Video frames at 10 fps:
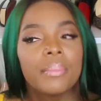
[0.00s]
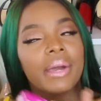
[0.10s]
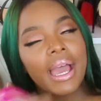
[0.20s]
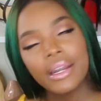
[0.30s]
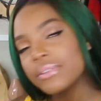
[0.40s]

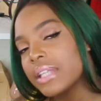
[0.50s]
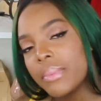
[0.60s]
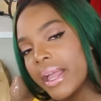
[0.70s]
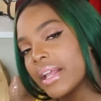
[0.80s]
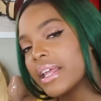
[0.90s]
But I don't tie
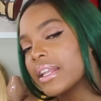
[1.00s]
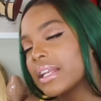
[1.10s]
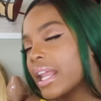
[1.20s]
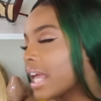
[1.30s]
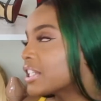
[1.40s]
my hair down
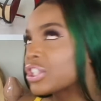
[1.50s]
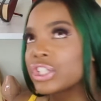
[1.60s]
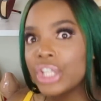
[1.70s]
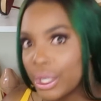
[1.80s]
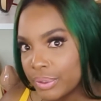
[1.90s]
at night. I
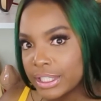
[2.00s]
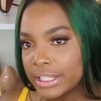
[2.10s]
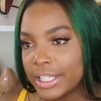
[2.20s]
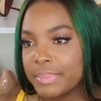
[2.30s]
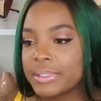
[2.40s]
just go to sleep.